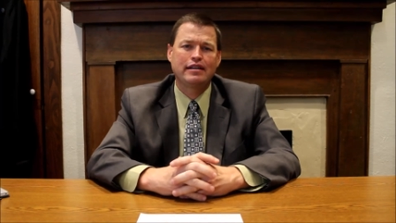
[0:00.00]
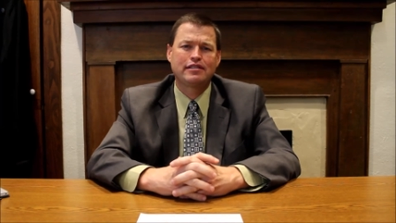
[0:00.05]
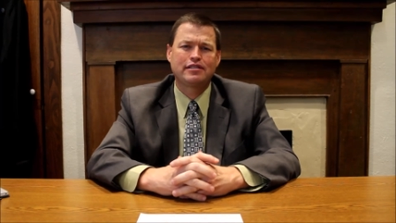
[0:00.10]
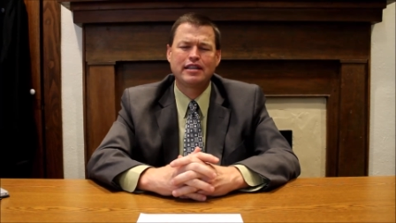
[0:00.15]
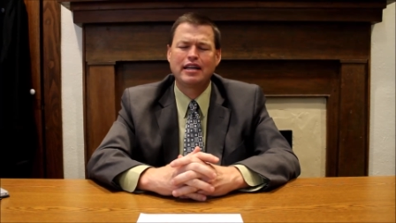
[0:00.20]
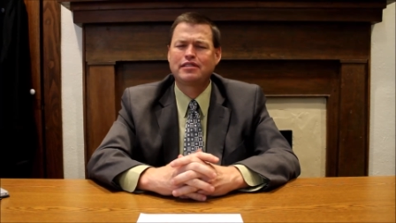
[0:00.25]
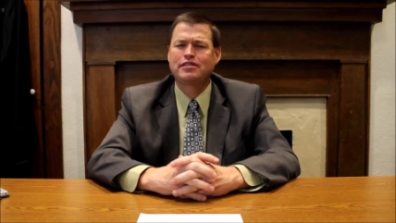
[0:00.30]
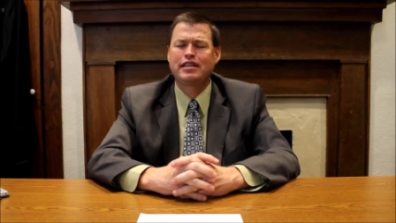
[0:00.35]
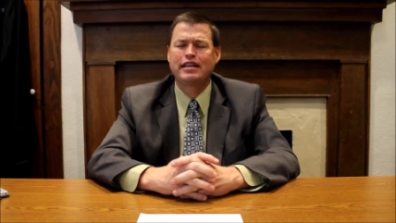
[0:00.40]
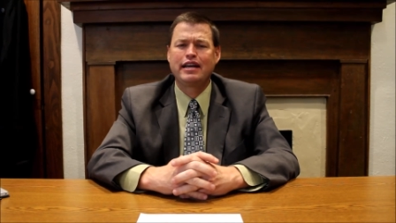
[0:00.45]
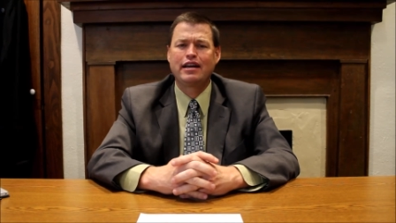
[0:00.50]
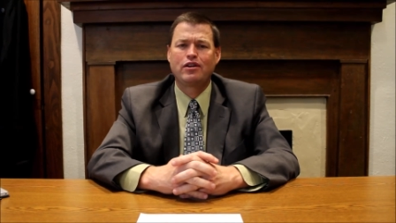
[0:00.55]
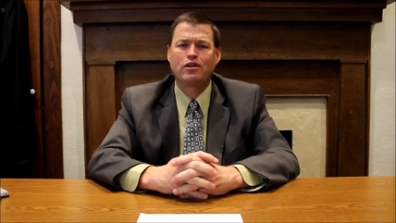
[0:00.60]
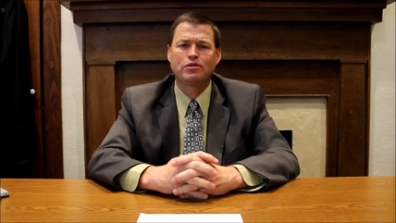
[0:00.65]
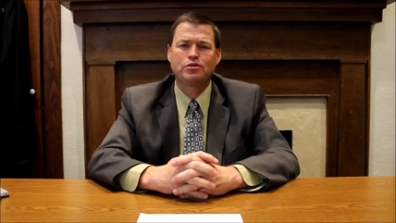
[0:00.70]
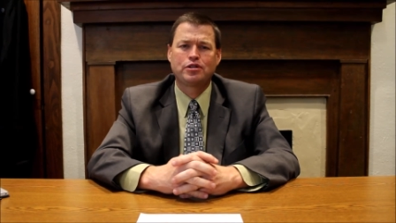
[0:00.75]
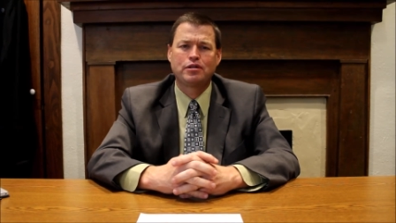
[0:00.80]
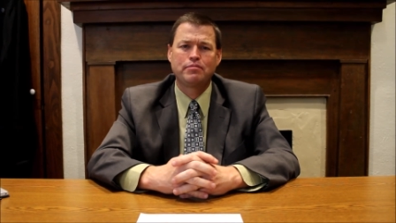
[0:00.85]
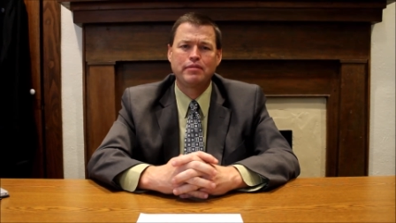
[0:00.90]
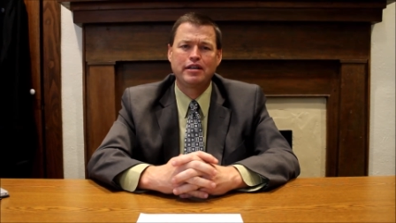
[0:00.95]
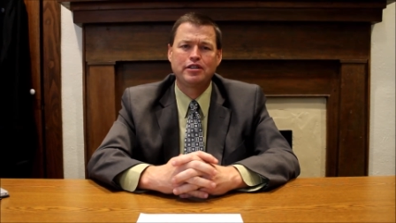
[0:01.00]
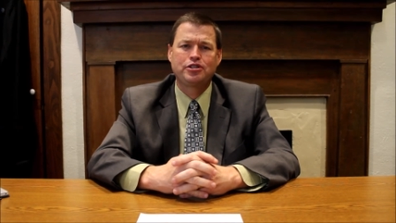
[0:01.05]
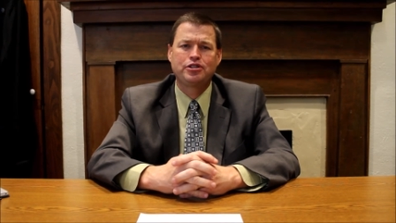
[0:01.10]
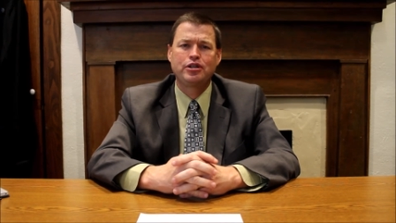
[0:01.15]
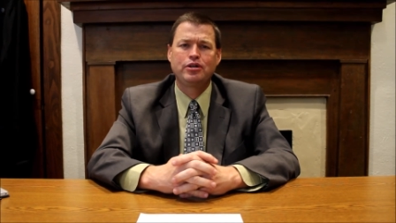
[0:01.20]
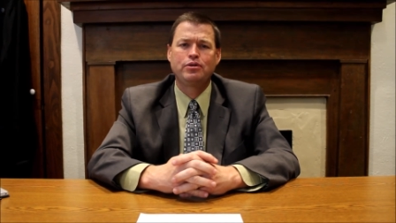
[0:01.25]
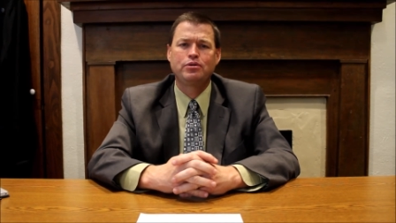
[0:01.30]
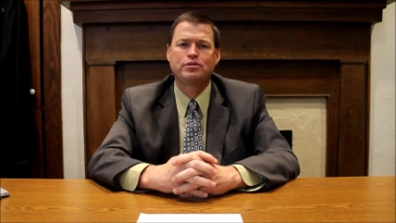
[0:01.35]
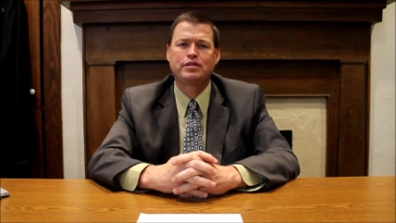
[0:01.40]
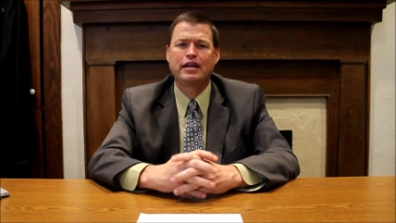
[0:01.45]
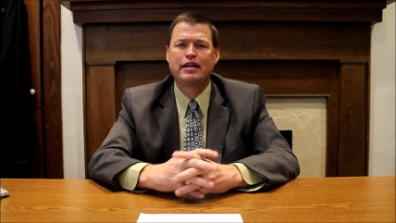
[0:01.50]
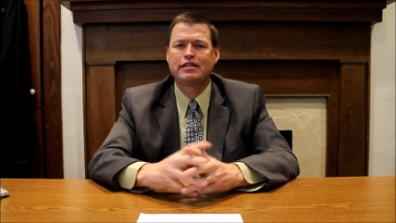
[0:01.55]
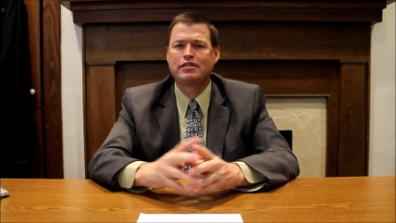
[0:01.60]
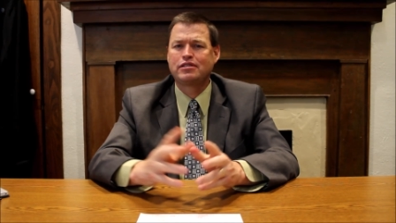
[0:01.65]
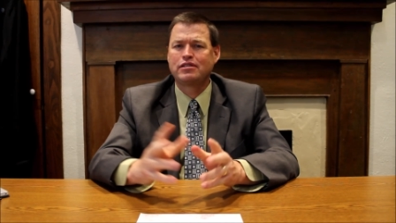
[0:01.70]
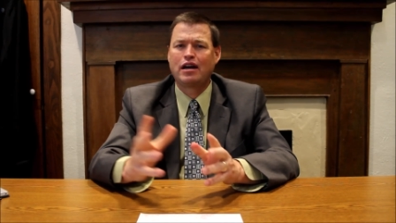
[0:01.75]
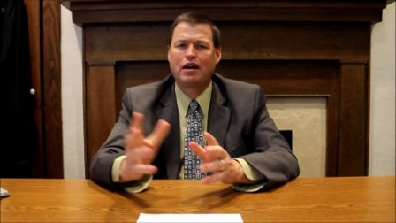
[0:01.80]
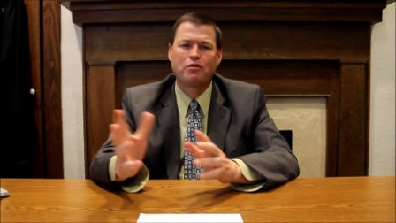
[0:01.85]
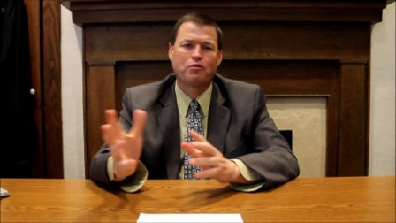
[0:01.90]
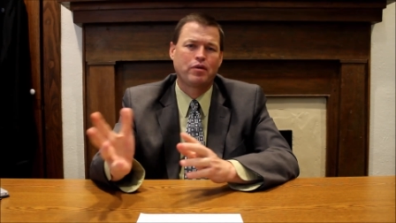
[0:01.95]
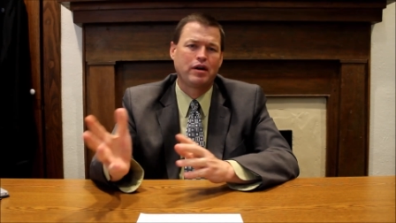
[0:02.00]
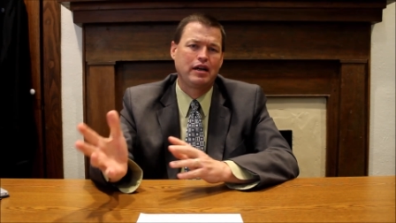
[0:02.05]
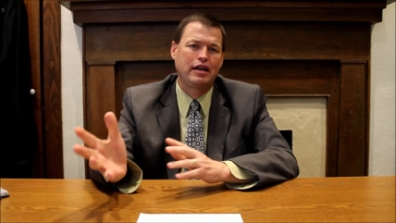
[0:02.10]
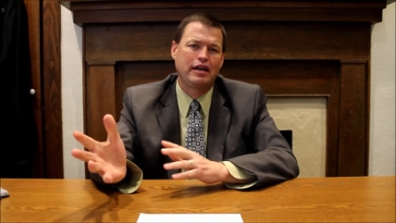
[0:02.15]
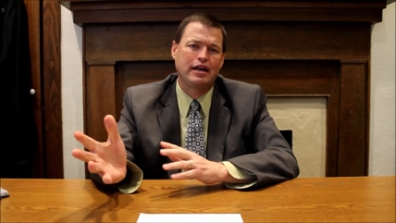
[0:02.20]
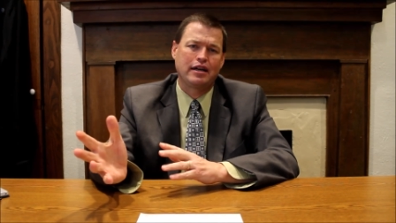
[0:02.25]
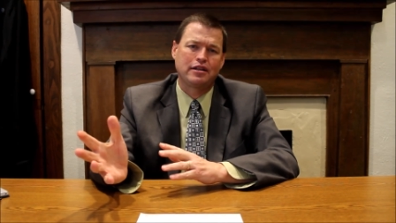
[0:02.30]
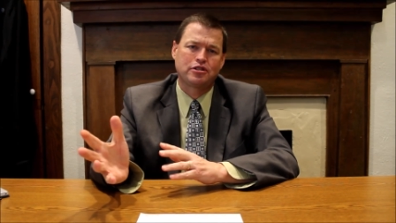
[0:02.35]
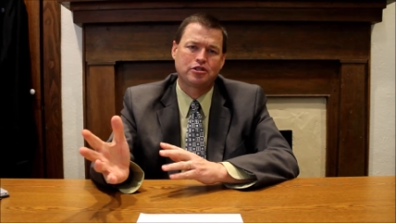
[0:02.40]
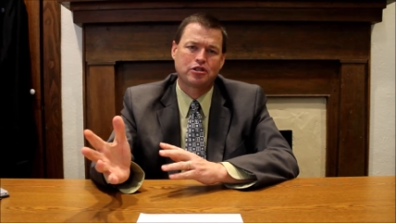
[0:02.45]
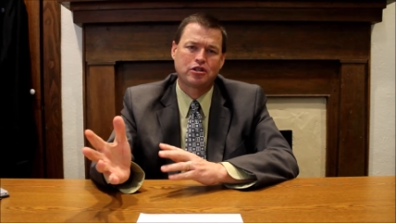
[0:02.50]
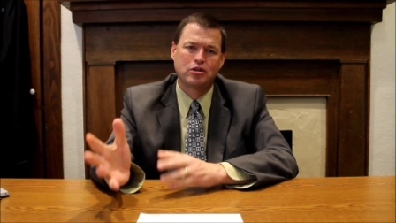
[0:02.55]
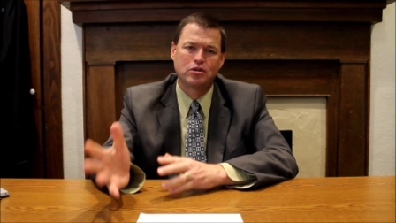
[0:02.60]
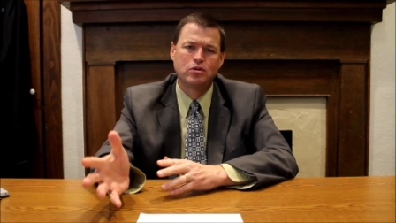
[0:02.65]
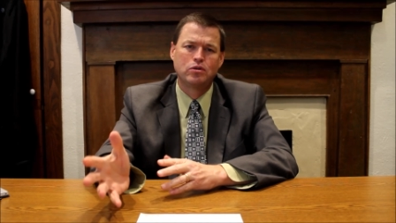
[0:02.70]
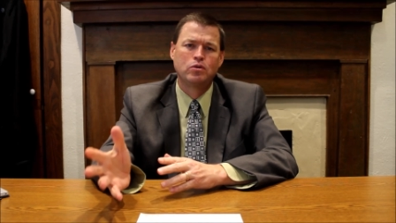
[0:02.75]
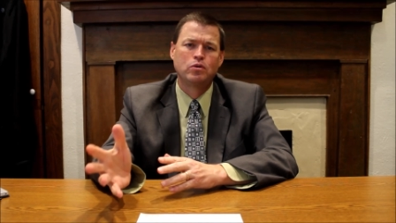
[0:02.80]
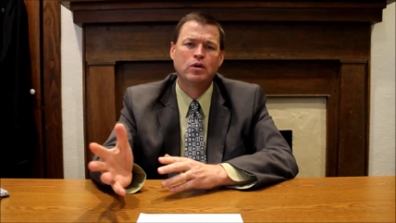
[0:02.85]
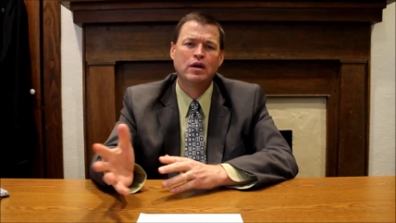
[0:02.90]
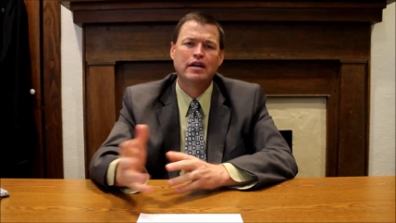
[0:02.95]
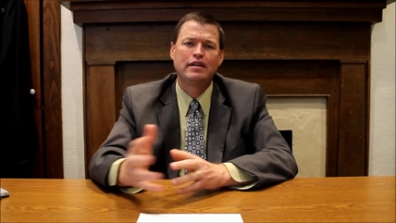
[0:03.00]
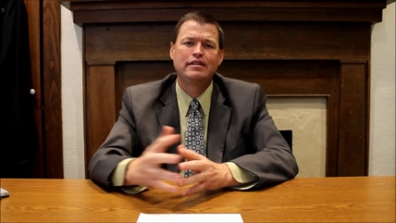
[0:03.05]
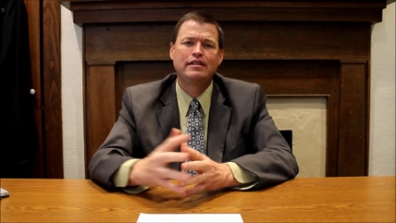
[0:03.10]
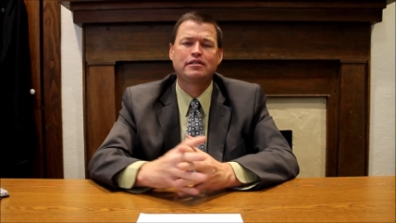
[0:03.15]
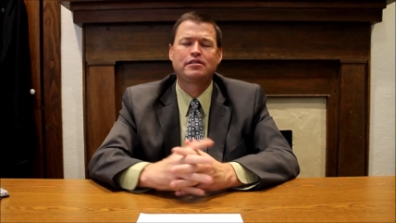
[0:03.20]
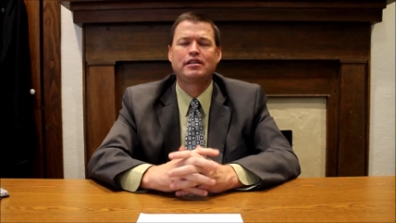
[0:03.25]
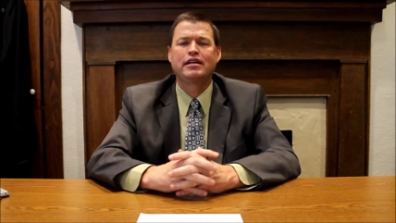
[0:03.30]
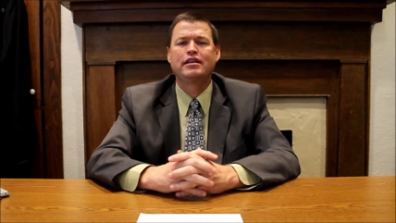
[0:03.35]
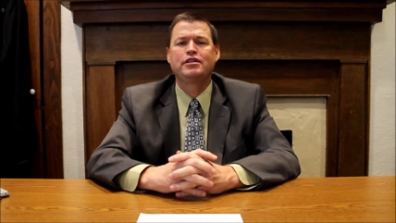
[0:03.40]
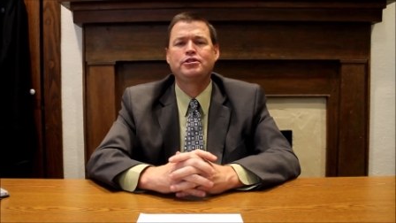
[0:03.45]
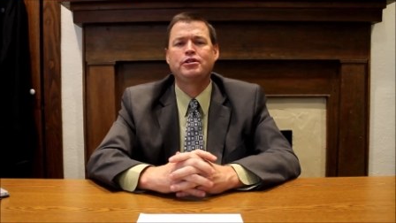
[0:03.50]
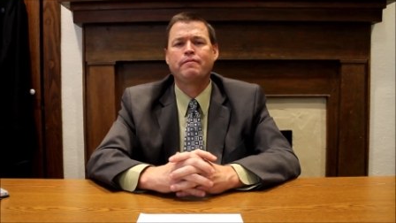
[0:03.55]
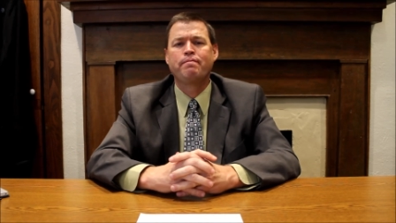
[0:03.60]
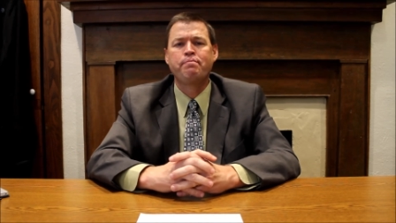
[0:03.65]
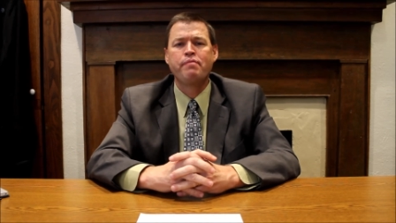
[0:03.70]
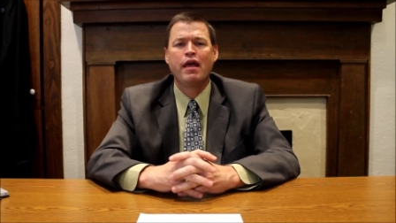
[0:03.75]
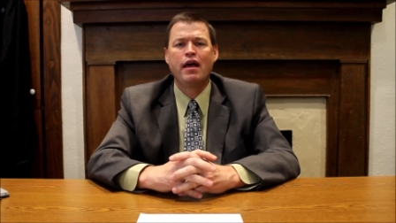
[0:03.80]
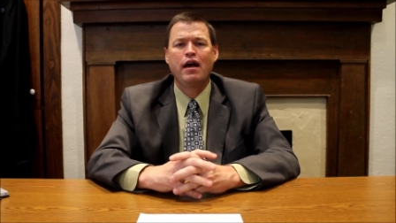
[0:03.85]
sets in on some issues that it's not really a school decision.